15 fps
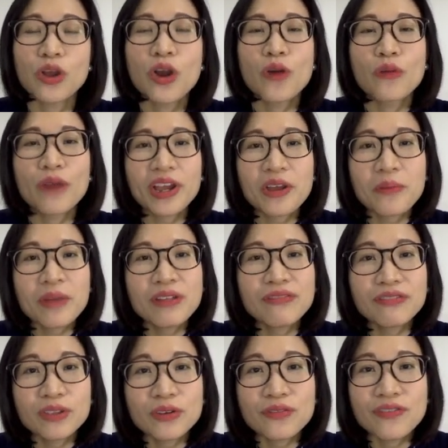recommend
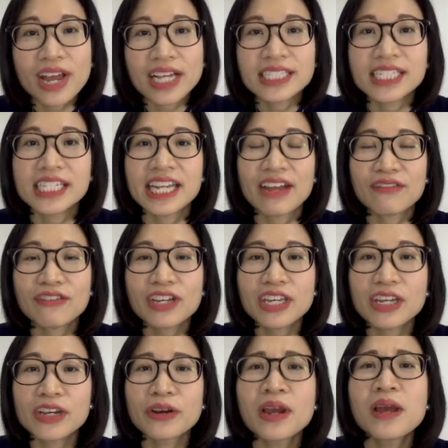flu vaccine every
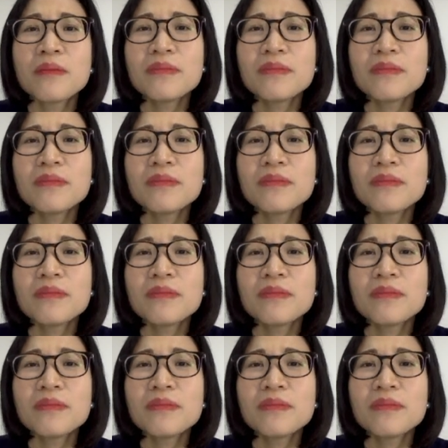year